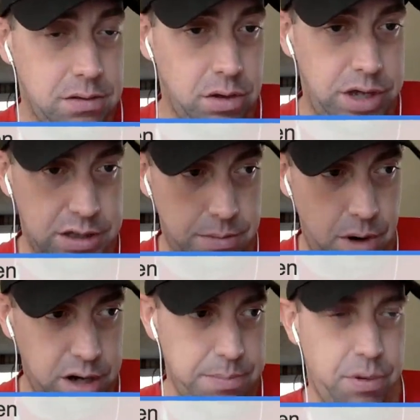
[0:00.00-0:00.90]
Looking at the
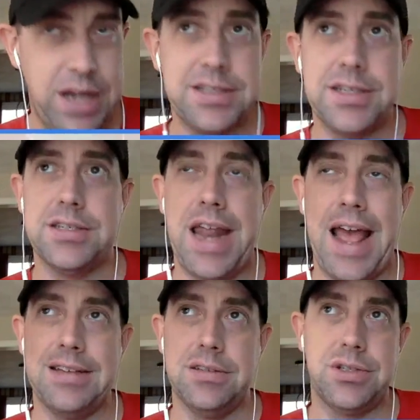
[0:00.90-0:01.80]
market prices, it
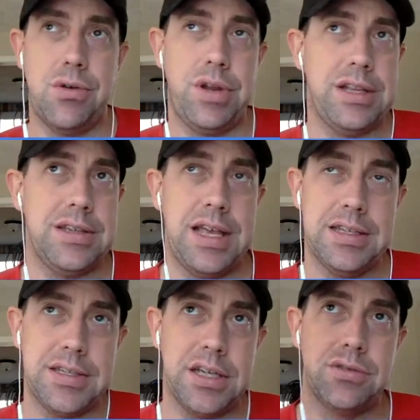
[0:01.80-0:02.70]
hasn't sold
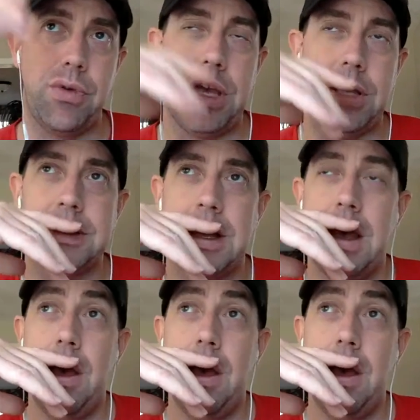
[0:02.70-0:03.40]
in 6 weeks,